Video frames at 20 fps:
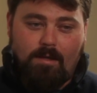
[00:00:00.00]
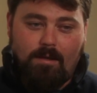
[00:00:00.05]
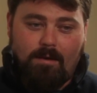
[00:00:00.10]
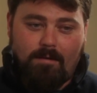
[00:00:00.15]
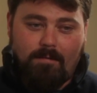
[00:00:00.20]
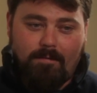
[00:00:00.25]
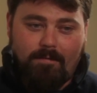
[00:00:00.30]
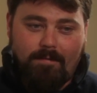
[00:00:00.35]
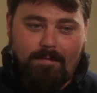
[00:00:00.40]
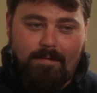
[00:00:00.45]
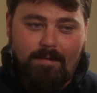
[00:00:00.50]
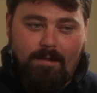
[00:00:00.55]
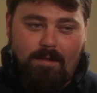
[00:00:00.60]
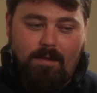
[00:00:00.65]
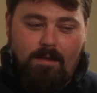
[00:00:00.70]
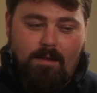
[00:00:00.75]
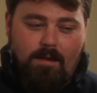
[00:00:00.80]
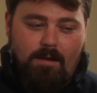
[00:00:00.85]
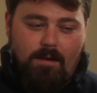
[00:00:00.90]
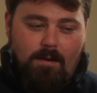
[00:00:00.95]
Yeah.
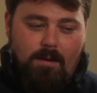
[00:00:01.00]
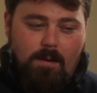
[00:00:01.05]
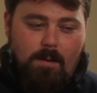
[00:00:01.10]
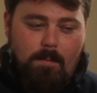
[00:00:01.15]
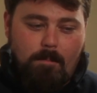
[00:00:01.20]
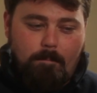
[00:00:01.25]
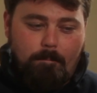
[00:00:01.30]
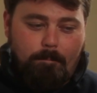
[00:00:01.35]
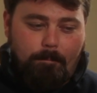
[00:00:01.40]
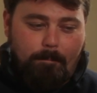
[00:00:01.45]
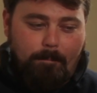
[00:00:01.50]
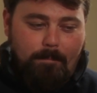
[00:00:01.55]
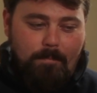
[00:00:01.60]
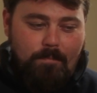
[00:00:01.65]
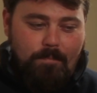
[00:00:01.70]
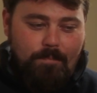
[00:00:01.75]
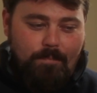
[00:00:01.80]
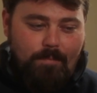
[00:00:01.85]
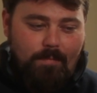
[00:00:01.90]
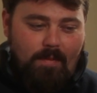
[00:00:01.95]

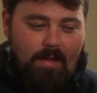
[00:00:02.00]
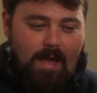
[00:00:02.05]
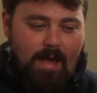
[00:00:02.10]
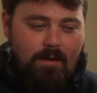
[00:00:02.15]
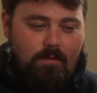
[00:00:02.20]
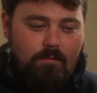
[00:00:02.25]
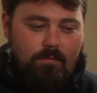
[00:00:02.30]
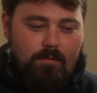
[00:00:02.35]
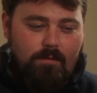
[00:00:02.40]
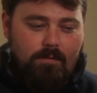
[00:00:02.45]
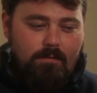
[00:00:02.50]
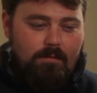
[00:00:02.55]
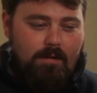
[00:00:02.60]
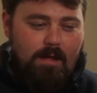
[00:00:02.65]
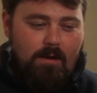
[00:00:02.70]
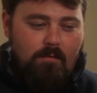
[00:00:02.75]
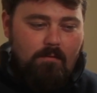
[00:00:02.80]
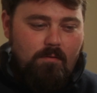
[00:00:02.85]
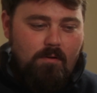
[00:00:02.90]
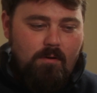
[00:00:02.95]
I
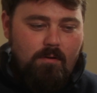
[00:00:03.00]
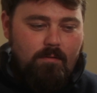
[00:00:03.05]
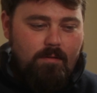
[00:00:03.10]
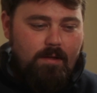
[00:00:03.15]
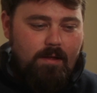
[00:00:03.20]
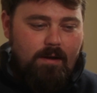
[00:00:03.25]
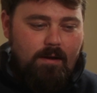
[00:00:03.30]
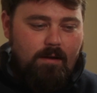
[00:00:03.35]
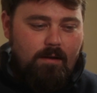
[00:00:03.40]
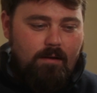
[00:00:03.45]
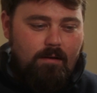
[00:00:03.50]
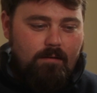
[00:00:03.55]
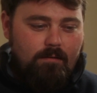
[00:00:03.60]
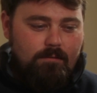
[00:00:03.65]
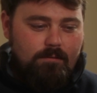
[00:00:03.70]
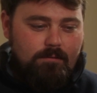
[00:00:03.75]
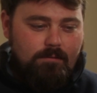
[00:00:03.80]
don't know that.